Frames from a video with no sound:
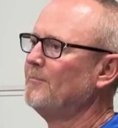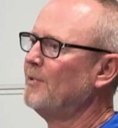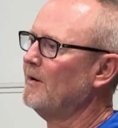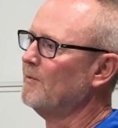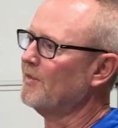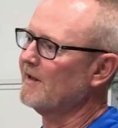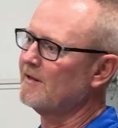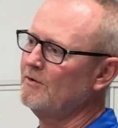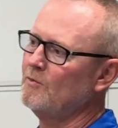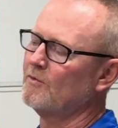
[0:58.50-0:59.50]
But with this
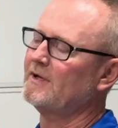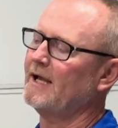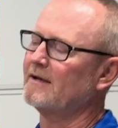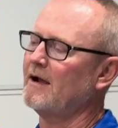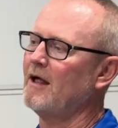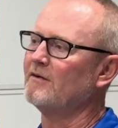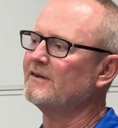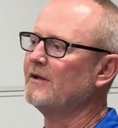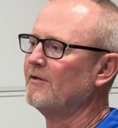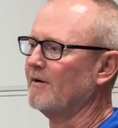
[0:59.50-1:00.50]
newer
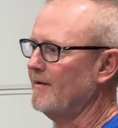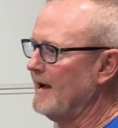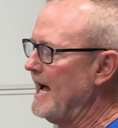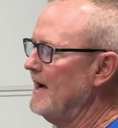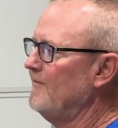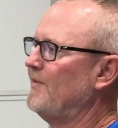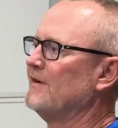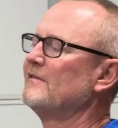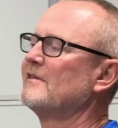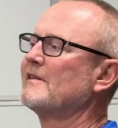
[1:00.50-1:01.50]
technology, they're high
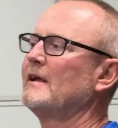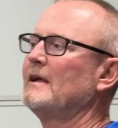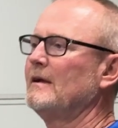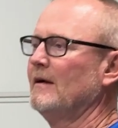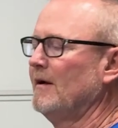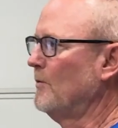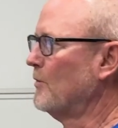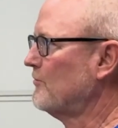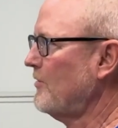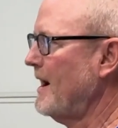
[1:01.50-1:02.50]
efficiency. We're
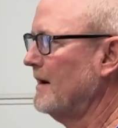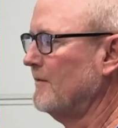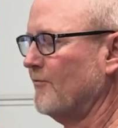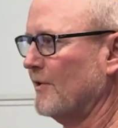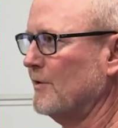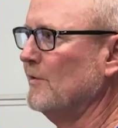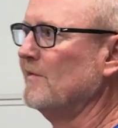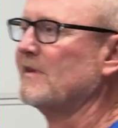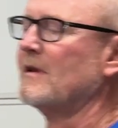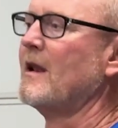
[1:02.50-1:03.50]
trying to
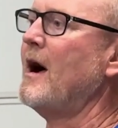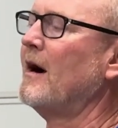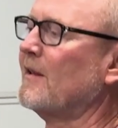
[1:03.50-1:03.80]
reduce NOx,